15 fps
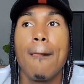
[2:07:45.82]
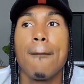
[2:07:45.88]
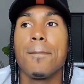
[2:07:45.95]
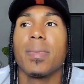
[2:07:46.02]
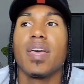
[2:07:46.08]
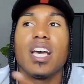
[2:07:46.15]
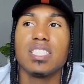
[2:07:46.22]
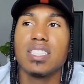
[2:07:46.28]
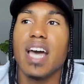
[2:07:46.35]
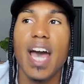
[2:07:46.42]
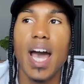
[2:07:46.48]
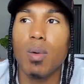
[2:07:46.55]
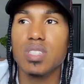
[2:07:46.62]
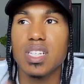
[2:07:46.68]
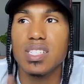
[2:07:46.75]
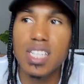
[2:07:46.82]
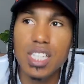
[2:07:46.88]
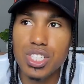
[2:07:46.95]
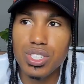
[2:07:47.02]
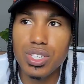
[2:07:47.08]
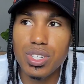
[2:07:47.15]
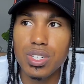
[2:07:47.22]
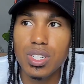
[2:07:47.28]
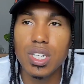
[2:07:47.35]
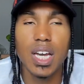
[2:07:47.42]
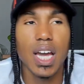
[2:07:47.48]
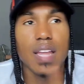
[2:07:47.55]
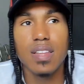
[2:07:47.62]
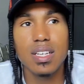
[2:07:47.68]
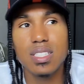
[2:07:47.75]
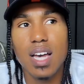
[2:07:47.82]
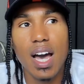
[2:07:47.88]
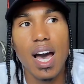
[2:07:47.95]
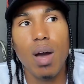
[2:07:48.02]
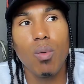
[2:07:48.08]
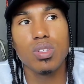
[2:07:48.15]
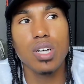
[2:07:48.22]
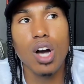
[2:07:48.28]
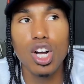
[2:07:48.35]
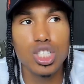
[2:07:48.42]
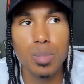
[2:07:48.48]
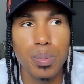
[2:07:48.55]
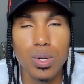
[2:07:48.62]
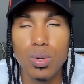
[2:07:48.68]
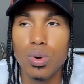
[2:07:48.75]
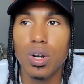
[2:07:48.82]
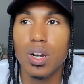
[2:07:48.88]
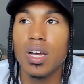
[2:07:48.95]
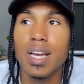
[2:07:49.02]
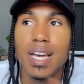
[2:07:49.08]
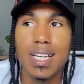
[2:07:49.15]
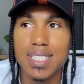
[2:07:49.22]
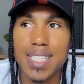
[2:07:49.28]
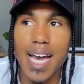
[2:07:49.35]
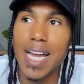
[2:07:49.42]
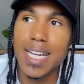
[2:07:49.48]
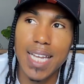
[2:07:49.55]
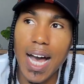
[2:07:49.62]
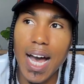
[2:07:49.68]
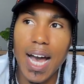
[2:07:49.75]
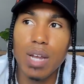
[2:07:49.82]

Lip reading: End of story. His dad was a teacher and this guy was an entrepreneur.